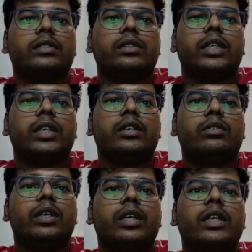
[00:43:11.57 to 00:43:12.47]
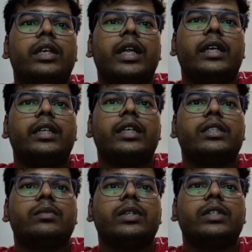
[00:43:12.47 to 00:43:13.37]
there are 290
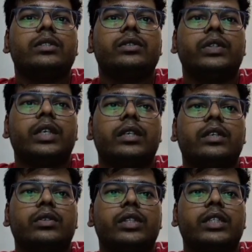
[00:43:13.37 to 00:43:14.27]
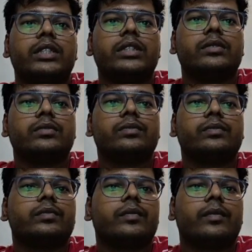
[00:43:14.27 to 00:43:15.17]
customers who are doing this.
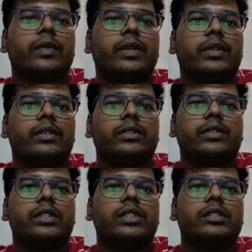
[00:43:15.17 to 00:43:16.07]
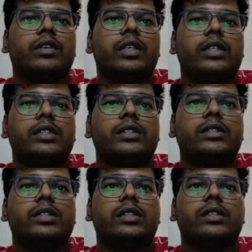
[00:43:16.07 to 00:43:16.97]
So this is what
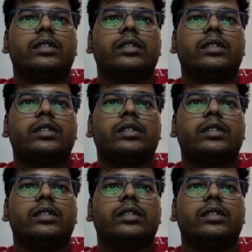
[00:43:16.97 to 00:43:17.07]
this